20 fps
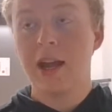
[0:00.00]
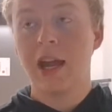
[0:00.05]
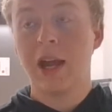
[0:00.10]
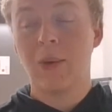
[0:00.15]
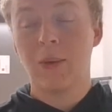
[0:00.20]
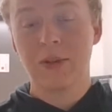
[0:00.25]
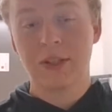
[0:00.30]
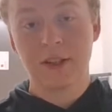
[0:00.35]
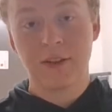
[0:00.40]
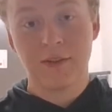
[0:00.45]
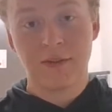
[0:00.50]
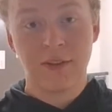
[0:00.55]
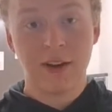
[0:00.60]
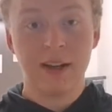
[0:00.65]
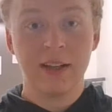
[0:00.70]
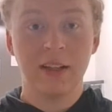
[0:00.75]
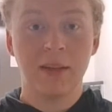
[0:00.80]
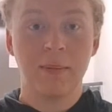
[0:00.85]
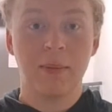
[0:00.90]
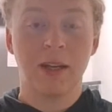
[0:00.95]
And once it
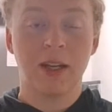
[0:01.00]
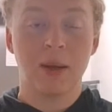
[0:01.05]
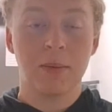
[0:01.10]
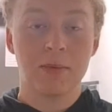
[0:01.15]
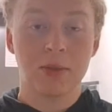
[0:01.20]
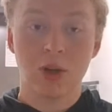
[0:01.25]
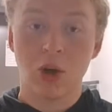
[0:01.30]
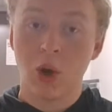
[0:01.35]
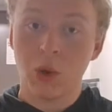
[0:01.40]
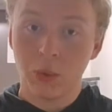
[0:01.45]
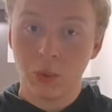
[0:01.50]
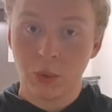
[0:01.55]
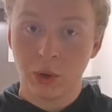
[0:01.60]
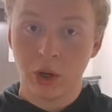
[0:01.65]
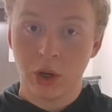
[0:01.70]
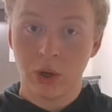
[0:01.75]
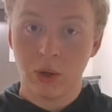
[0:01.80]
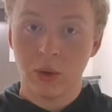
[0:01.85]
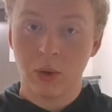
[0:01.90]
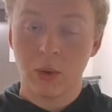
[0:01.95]
finally becomes an
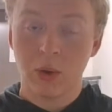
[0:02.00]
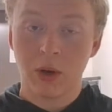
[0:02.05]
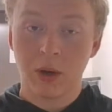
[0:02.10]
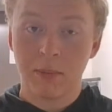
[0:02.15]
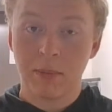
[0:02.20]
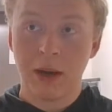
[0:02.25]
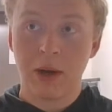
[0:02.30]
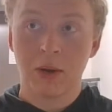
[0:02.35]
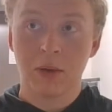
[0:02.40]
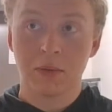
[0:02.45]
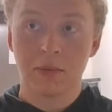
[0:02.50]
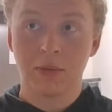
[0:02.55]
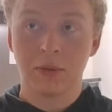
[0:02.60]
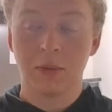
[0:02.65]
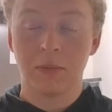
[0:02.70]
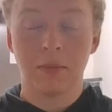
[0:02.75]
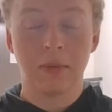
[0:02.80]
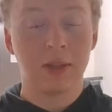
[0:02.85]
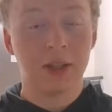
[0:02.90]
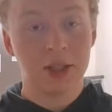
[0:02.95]
onryo, or a
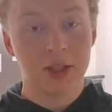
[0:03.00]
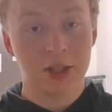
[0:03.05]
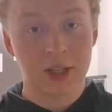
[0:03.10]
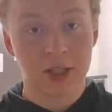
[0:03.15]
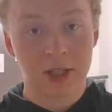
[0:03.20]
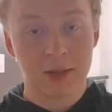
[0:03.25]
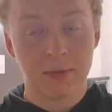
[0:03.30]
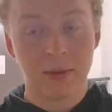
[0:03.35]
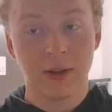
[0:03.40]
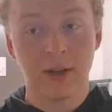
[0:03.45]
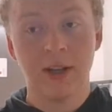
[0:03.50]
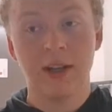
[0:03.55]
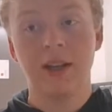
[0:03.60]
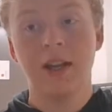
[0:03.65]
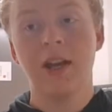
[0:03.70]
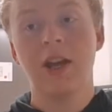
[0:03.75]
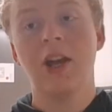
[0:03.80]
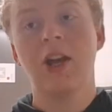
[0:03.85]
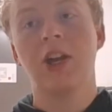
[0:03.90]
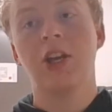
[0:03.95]
powerful malicious spirit,
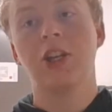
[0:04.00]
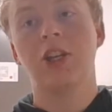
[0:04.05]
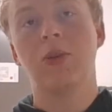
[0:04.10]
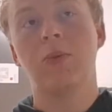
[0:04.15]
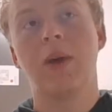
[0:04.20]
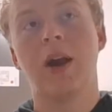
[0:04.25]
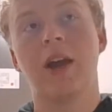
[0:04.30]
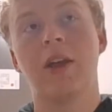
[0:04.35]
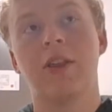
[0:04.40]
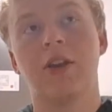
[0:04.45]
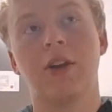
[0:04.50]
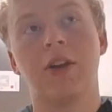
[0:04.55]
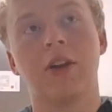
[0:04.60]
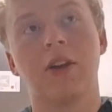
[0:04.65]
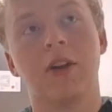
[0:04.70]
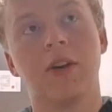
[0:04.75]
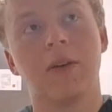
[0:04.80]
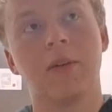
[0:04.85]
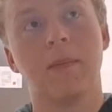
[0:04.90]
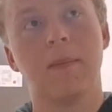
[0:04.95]
you
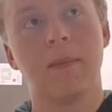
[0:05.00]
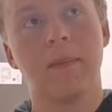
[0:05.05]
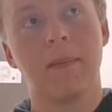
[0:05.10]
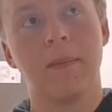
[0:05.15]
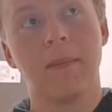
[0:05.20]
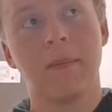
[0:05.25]
either